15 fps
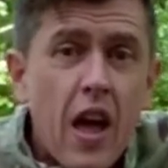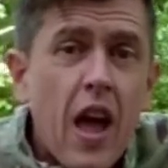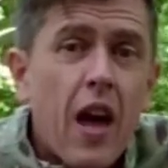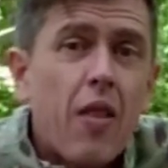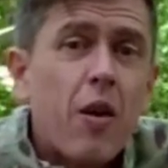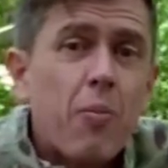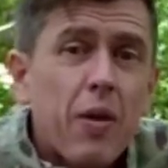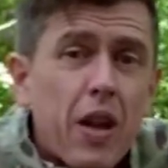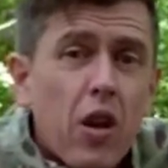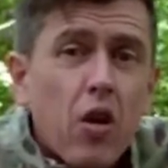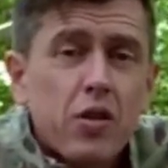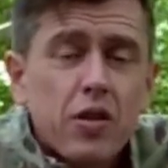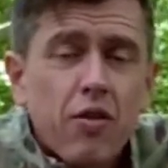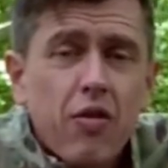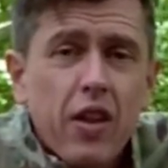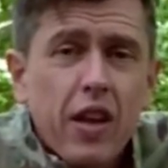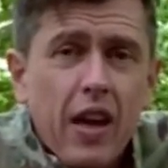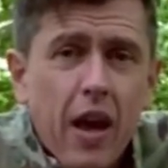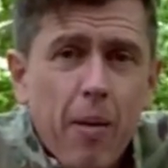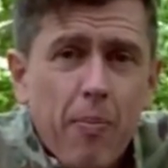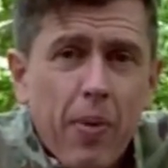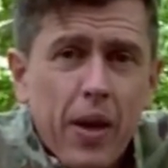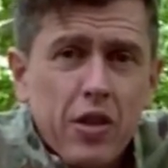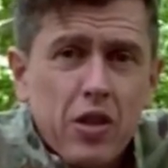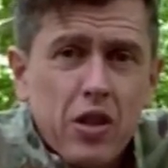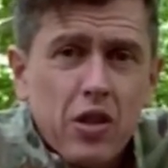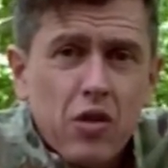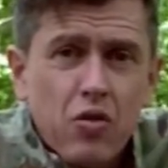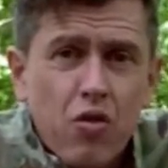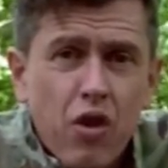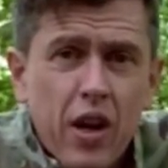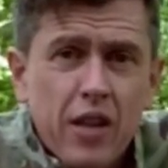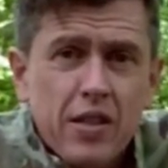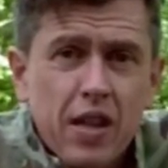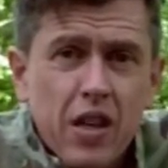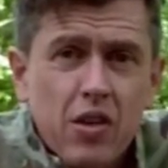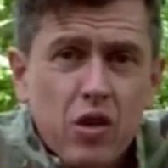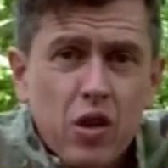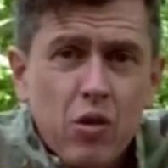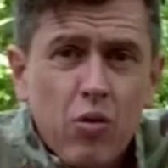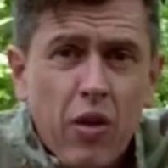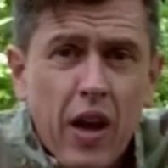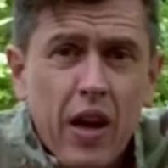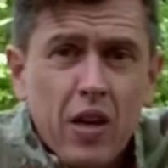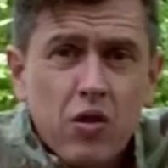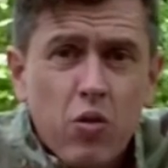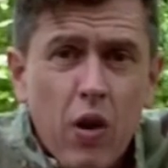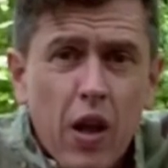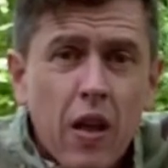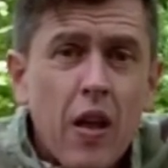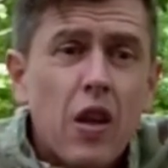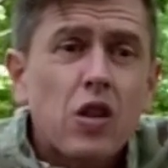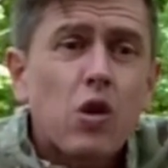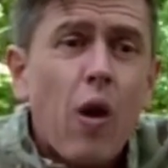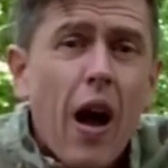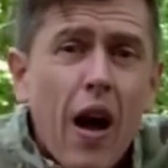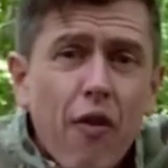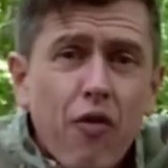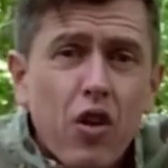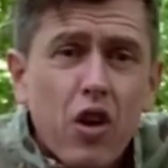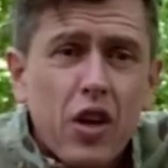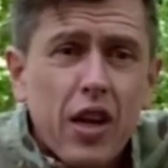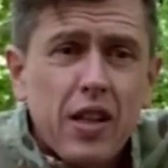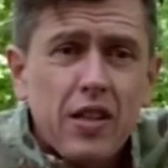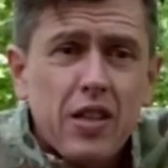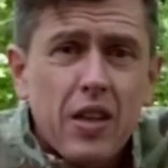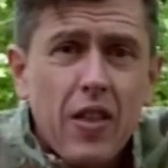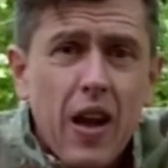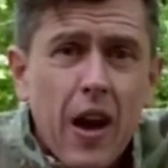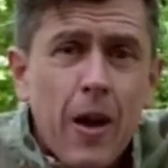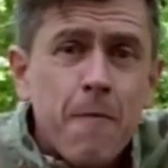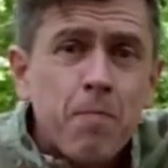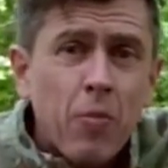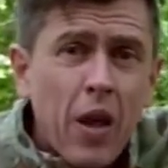And there'll be lots of other cap badges and trades that do that as well. So have a look into that.